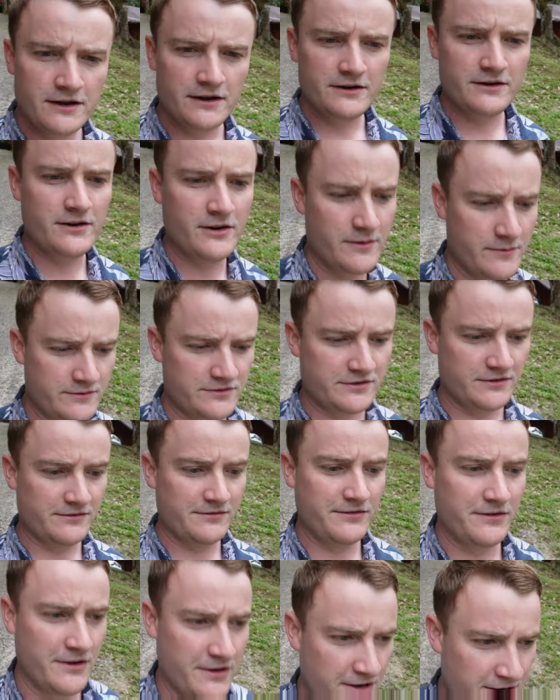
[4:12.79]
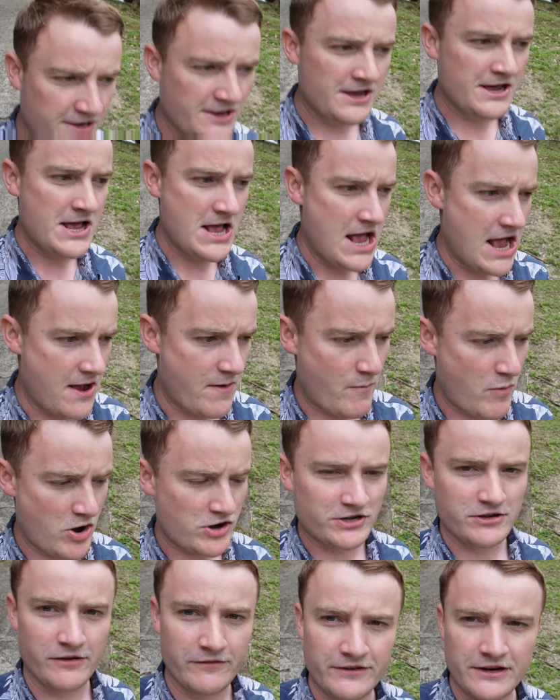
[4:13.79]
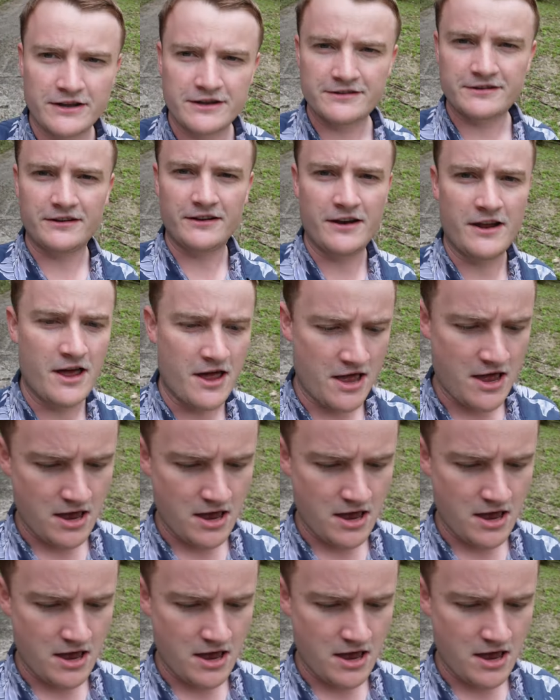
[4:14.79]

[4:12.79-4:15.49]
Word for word: in terms of immersiveness and,